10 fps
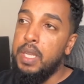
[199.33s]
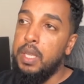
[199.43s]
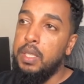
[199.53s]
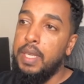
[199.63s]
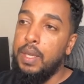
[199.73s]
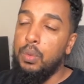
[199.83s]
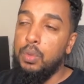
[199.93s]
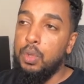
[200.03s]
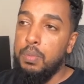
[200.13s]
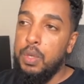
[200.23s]
like
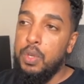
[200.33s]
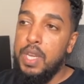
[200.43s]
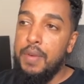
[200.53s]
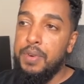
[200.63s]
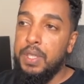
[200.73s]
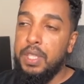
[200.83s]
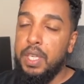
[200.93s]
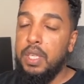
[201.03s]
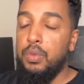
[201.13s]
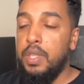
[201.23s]
normally when you have a
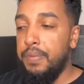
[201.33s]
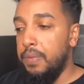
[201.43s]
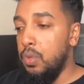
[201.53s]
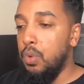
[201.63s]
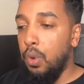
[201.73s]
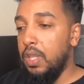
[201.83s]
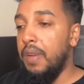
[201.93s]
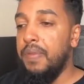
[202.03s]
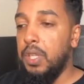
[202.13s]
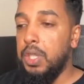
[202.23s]
return, the you call that
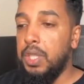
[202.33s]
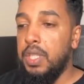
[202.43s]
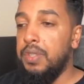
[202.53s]
function,